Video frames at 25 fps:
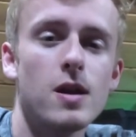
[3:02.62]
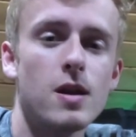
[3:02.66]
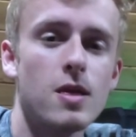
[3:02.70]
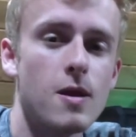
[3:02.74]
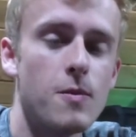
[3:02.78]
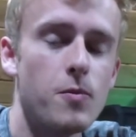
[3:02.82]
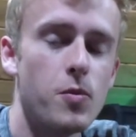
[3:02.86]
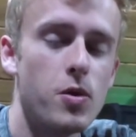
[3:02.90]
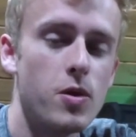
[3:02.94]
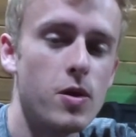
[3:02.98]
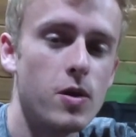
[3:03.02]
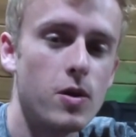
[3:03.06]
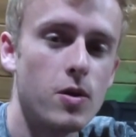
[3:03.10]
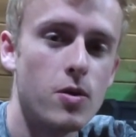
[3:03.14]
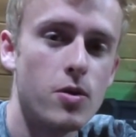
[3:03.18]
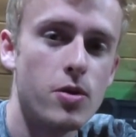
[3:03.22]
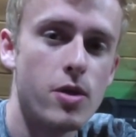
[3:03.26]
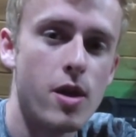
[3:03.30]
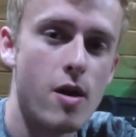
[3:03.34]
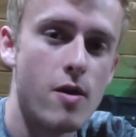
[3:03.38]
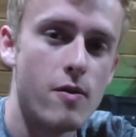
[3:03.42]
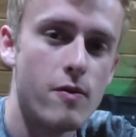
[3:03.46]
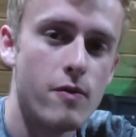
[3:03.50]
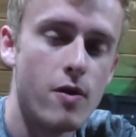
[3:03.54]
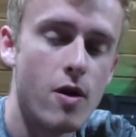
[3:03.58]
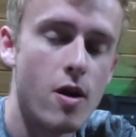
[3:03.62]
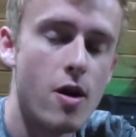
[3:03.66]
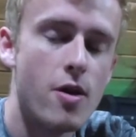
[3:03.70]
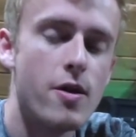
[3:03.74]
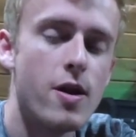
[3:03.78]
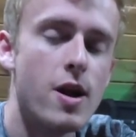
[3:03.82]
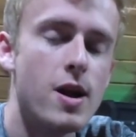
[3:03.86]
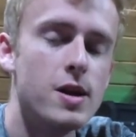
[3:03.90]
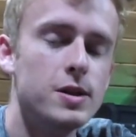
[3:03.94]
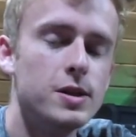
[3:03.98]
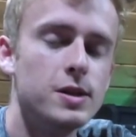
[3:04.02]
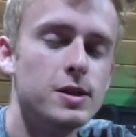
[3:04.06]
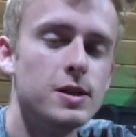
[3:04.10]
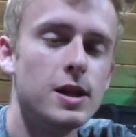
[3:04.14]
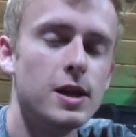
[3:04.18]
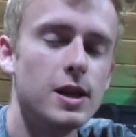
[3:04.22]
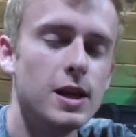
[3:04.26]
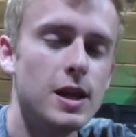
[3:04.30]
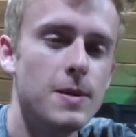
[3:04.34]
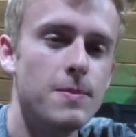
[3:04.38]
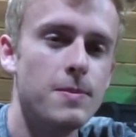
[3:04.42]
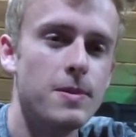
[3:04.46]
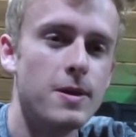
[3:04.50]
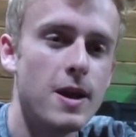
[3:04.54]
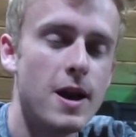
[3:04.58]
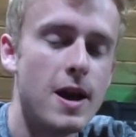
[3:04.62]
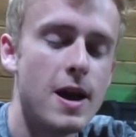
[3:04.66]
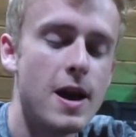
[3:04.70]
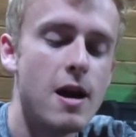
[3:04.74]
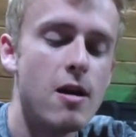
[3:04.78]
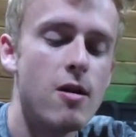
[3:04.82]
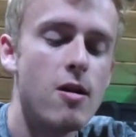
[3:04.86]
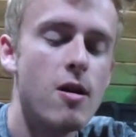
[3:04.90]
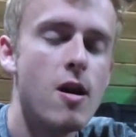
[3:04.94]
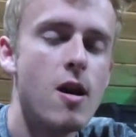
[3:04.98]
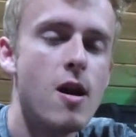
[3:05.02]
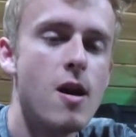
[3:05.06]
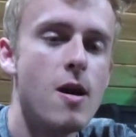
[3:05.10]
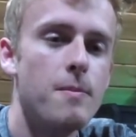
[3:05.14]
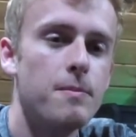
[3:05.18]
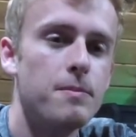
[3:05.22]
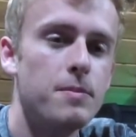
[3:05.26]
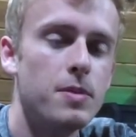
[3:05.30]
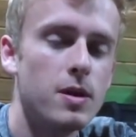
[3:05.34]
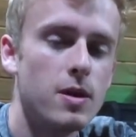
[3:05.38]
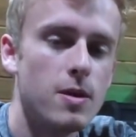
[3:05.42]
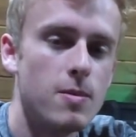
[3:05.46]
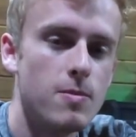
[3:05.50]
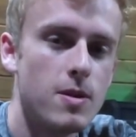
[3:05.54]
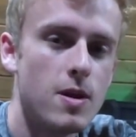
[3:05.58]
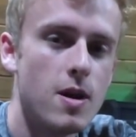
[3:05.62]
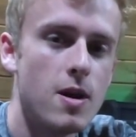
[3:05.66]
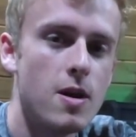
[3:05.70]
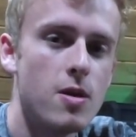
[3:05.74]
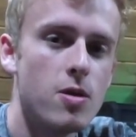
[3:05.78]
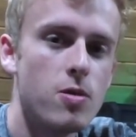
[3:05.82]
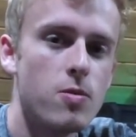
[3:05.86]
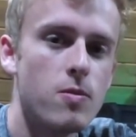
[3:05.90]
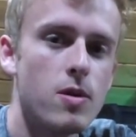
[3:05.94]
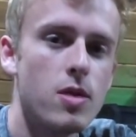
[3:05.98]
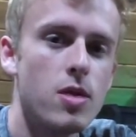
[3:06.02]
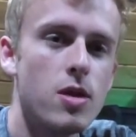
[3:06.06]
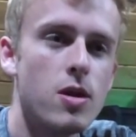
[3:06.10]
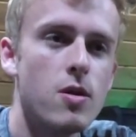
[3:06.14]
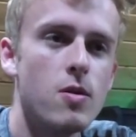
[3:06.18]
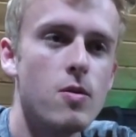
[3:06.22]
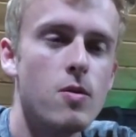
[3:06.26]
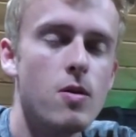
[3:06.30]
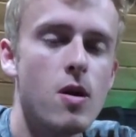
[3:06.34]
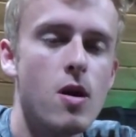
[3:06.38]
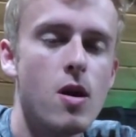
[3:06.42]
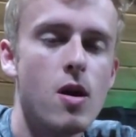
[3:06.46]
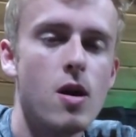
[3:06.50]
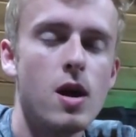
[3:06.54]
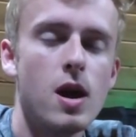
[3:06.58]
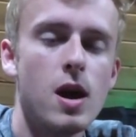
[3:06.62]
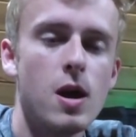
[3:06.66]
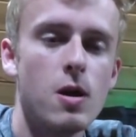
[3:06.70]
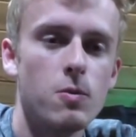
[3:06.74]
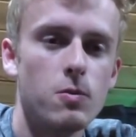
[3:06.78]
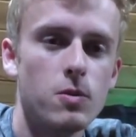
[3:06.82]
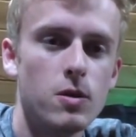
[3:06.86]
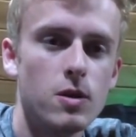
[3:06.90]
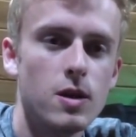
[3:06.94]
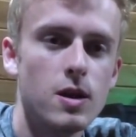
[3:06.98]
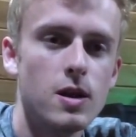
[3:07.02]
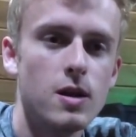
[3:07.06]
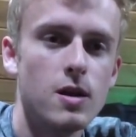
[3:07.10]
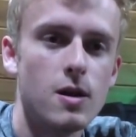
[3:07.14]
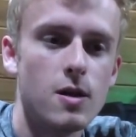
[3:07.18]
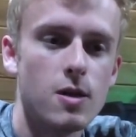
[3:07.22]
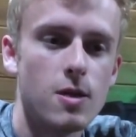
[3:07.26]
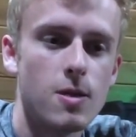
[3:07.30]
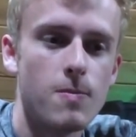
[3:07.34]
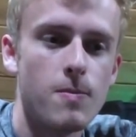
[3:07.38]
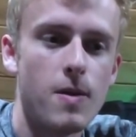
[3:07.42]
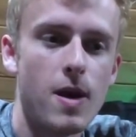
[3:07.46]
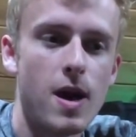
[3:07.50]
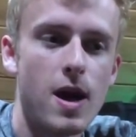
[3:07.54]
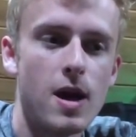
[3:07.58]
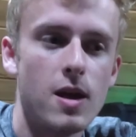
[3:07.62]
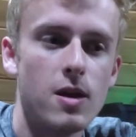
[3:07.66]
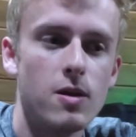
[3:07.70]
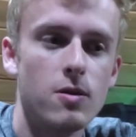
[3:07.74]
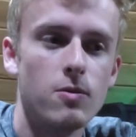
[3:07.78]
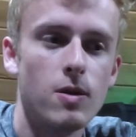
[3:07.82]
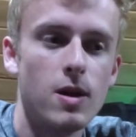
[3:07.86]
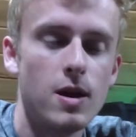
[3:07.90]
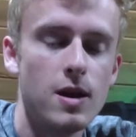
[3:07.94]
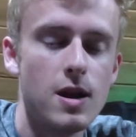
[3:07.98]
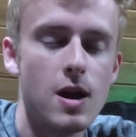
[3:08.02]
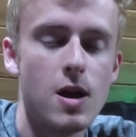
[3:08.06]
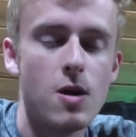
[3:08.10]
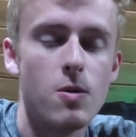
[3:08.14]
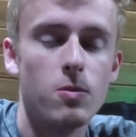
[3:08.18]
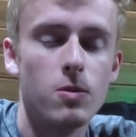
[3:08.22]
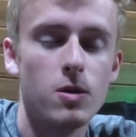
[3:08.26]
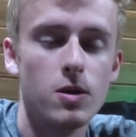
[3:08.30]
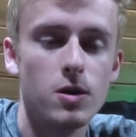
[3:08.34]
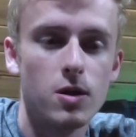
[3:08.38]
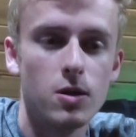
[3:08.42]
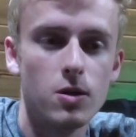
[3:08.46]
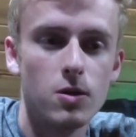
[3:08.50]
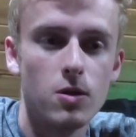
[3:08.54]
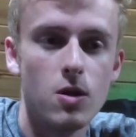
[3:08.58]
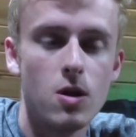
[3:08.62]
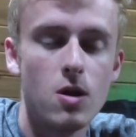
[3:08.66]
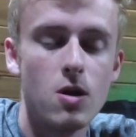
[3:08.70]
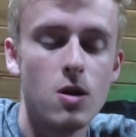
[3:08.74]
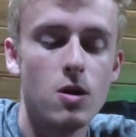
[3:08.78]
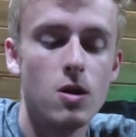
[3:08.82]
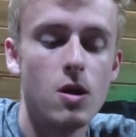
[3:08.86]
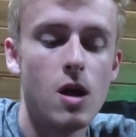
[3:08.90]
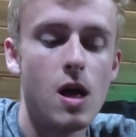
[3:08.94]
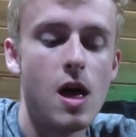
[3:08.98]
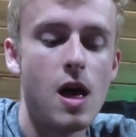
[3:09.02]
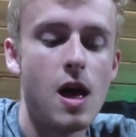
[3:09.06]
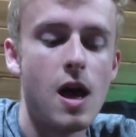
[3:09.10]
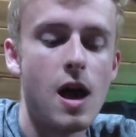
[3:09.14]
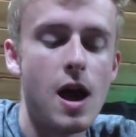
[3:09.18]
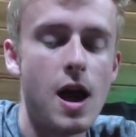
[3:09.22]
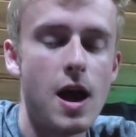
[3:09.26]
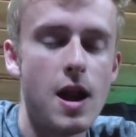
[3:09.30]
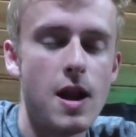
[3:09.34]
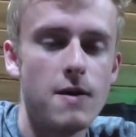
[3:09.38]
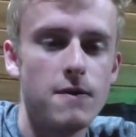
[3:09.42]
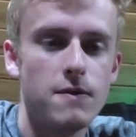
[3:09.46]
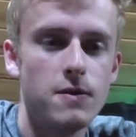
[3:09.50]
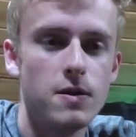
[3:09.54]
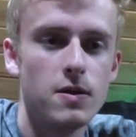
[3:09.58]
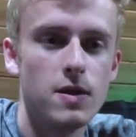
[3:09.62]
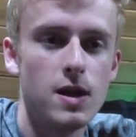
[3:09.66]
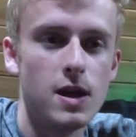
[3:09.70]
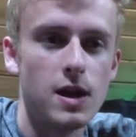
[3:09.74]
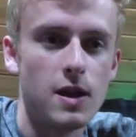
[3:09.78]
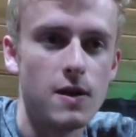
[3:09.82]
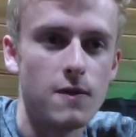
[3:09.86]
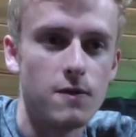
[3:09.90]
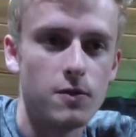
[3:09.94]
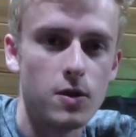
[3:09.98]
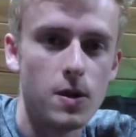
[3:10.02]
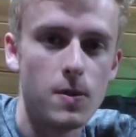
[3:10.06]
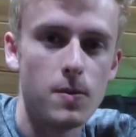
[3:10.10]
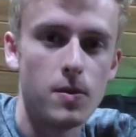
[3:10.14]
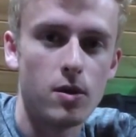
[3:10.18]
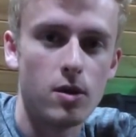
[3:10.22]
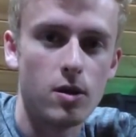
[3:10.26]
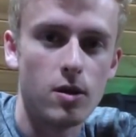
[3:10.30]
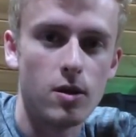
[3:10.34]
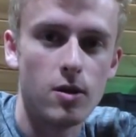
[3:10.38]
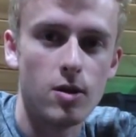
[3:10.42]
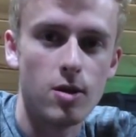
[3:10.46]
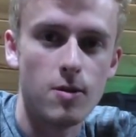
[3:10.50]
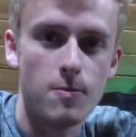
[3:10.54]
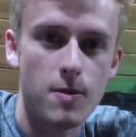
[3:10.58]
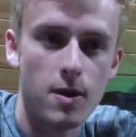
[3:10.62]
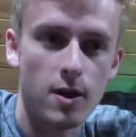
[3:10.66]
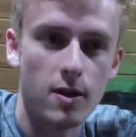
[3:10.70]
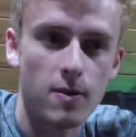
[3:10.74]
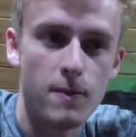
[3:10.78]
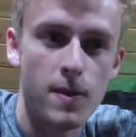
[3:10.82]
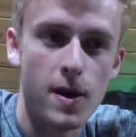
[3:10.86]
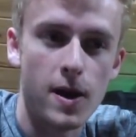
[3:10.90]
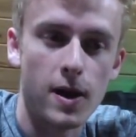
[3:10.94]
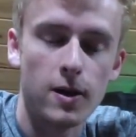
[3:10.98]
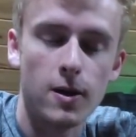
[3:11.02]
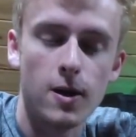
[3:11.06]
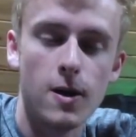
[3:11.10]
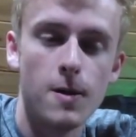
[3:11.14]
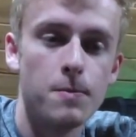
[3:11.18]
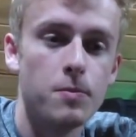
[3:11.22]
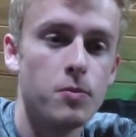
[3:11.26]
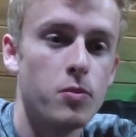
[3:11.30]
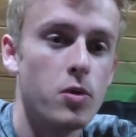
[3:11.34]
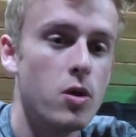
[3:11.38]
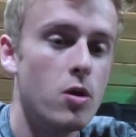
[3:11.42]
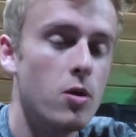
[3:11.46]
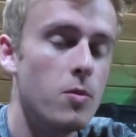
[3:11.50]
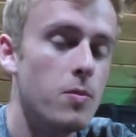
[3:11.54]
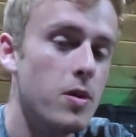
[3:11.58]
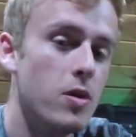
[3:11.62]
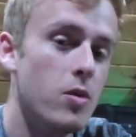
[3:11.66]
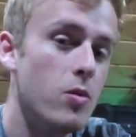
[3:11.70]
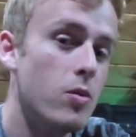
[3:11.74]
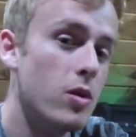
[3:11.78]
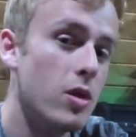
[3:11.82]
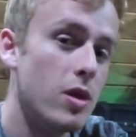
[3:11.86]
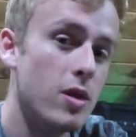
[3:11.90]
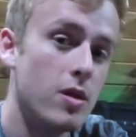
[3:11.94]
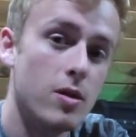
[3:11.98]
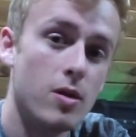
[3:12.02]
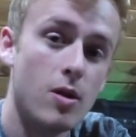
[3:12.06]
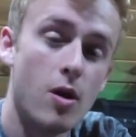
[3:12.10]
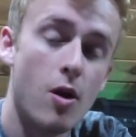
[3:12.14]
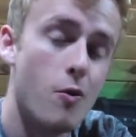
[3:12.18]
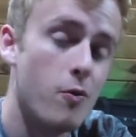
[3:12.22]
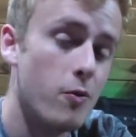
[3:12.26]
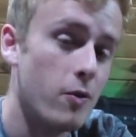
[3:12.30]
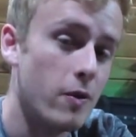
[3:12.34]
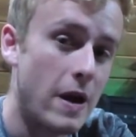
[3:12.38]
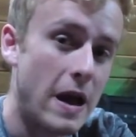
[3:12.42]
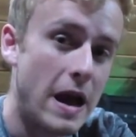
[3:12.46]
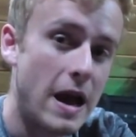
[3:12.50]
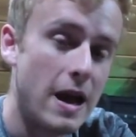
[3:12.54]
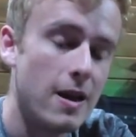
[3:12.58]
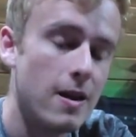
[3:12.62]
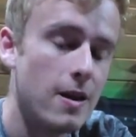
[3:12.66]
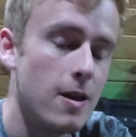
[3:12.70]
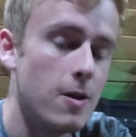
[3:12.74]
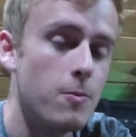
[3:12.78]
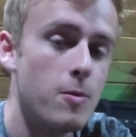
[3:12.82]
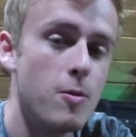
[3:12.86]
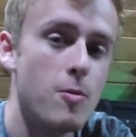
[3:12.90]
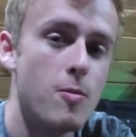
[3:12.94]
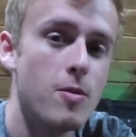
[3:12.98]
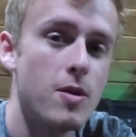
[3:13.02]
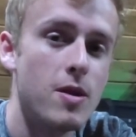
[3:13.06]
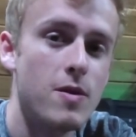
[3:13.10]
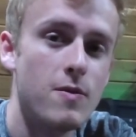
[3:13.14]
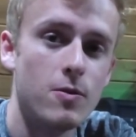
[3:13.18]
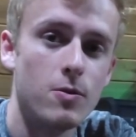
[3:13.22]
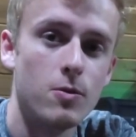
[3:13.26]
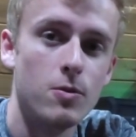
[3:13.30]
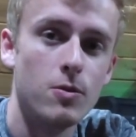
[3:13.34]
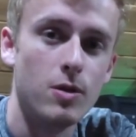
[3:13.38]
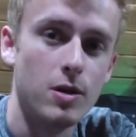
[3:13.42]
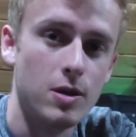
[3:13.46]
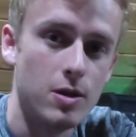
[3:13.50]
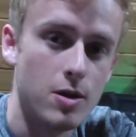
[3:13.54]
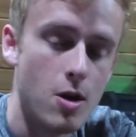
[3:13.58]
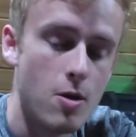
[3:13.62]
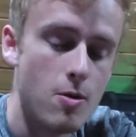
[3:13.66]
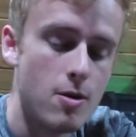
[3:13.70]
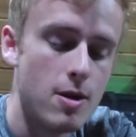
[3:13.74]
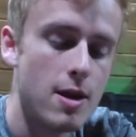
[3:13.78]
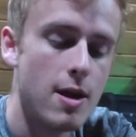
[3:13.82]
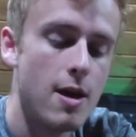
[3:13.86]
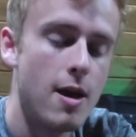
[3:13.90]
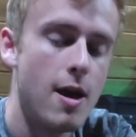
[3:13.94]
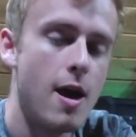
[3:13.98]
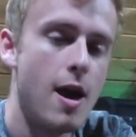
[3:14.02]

get something that goes down farther. I just say keep an eye out. But to be honest with you, it really does depend. Right now we're in a lull, and I feel like if cryptocurrency picks back up, it'll be overnight, and we won't even really know it.